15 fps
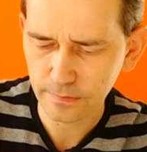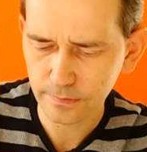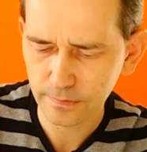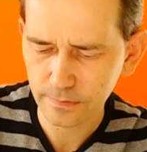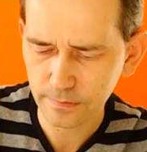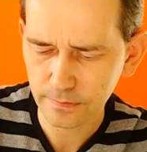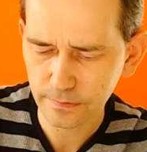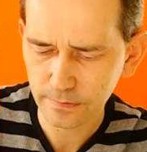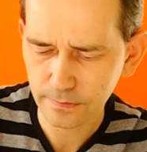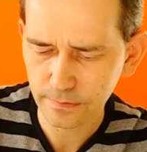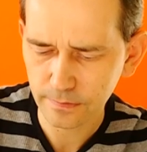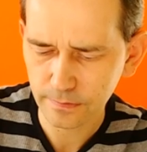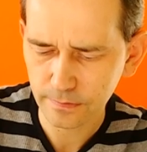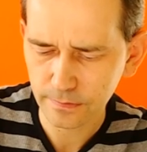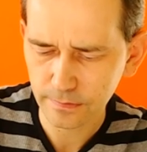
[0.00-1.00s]

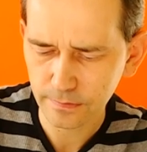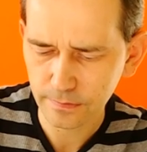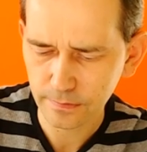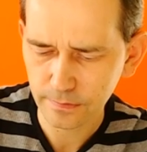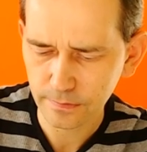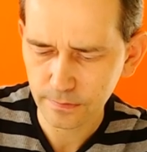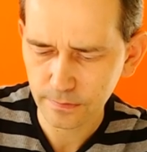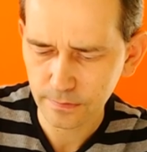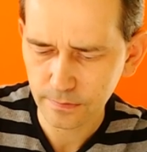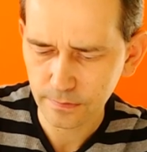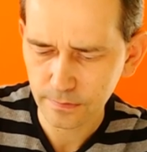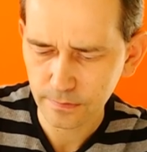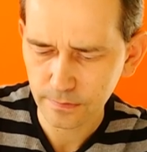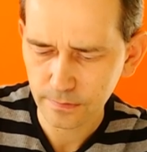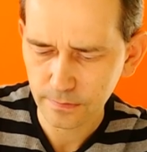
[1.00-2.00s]

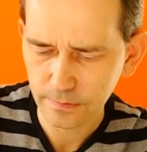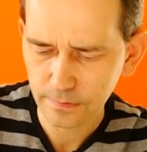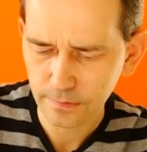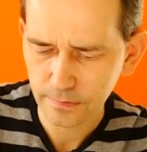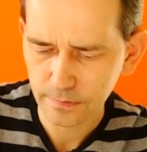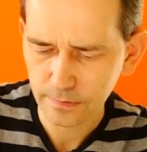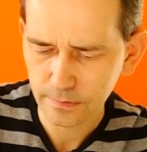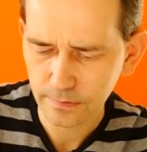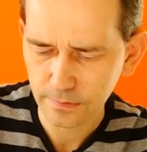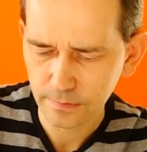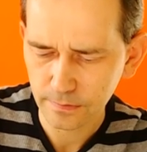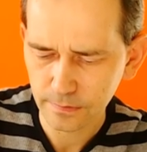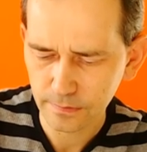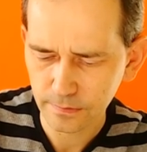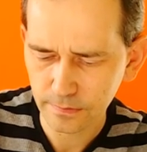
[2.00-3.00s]

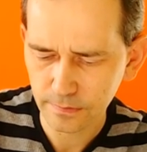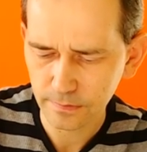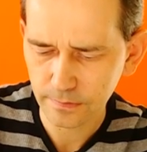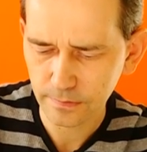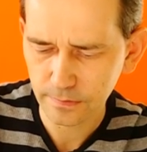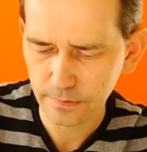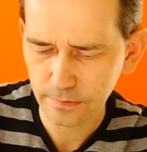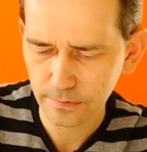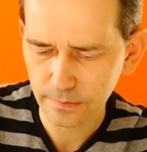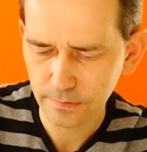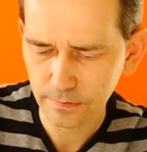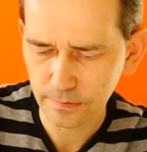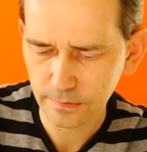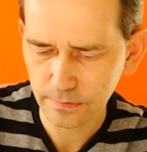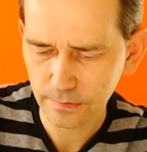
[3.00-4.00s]

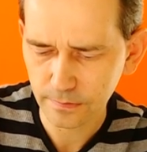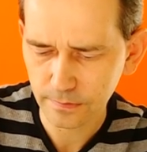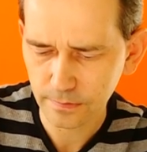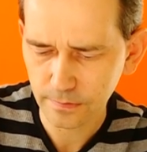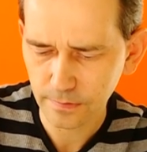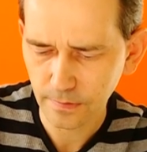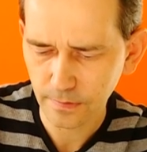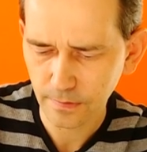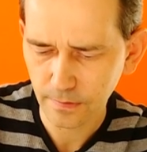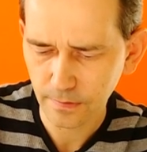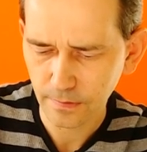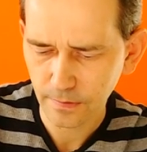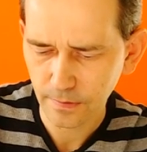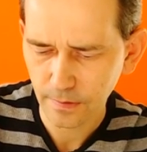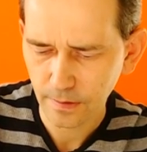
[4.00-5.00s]

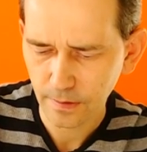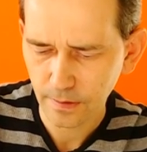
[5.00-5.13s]
[no speech]